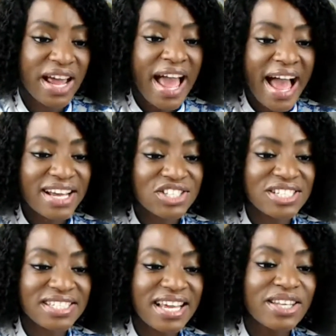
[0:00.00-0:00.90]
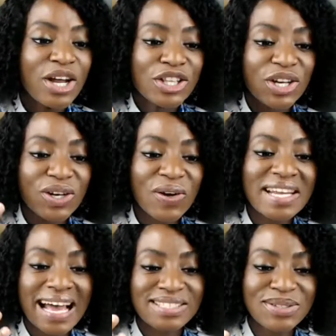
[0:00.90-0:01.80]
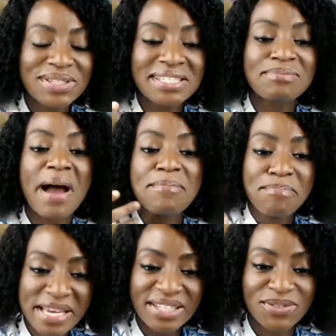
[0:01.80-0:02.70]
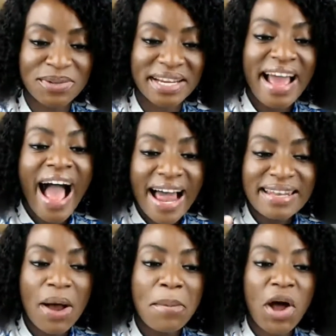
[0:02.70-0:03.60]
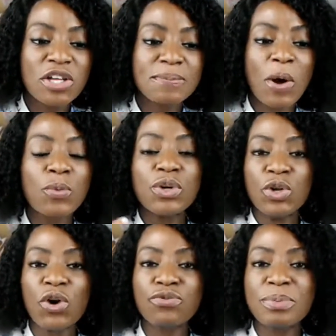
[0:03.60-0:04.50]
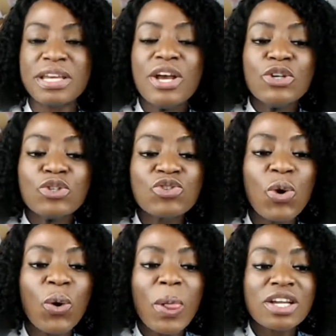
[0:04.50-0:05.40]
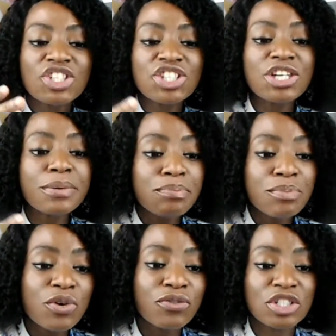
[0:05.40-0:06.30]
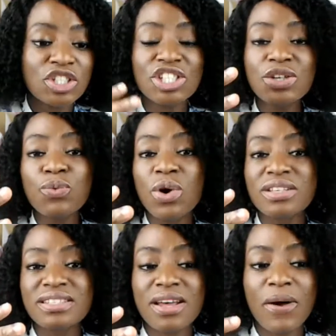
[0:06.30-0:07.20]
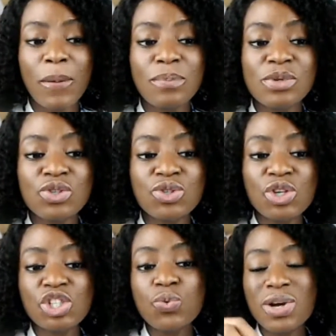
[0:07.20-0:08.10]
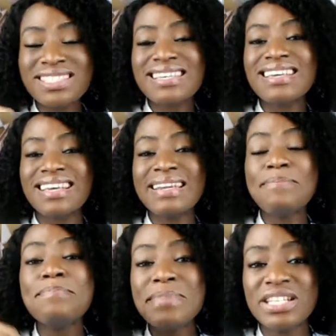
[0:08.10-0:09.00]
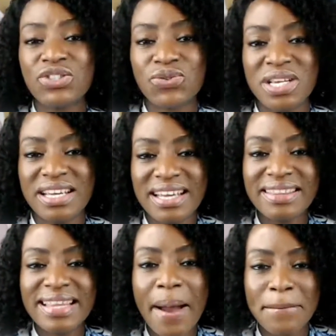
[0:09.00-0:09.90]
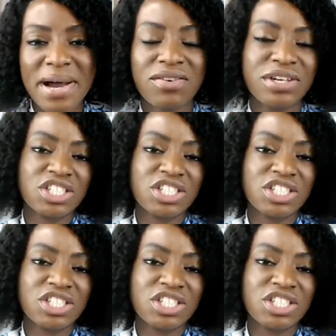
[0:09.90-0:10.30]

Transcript: and she said, the Lord has noticed my misery and now my husband will love me. So she was in misery in that marriage.